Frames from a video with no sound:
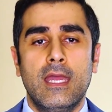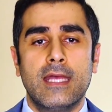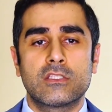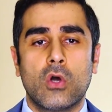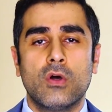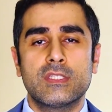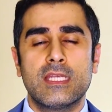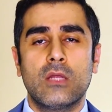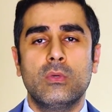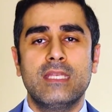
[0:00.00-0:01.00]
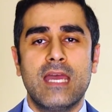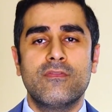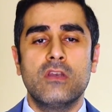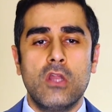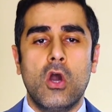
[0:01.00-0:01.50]
And so all of a sudden, we
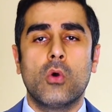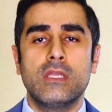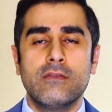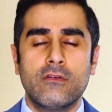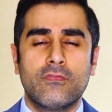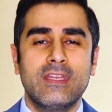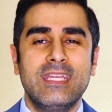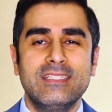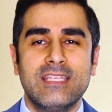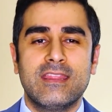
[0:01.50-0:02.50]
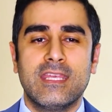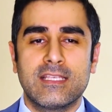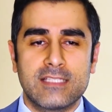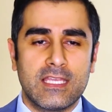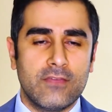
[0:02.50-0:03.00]
never know, even for easy
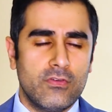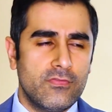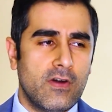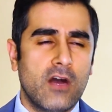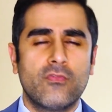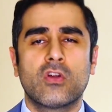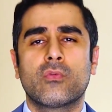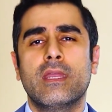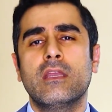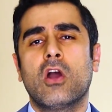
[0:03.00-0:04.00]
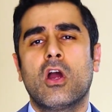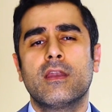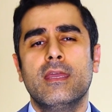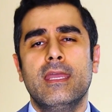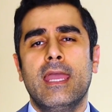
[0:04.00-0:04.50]
things, like if you file for a green card